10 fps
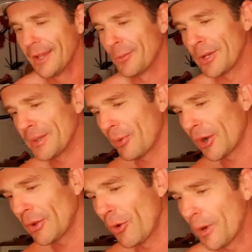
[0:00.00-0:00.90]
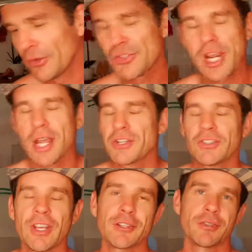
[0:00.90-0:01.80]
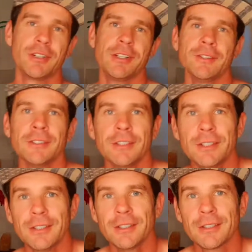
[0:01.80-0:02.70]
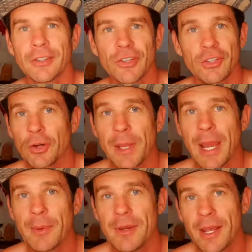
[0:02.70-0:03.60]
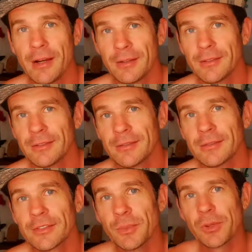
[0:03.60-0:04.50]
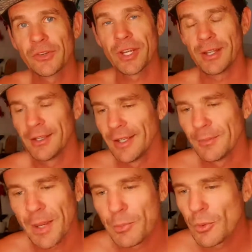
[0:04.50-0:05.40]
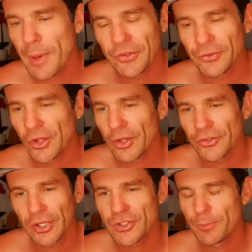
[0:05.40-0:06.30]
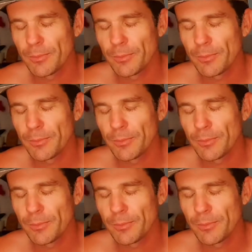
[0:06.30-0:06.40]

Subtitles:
when your body hormones change, etc. So you've got to be happy now. Simple as that. People make such a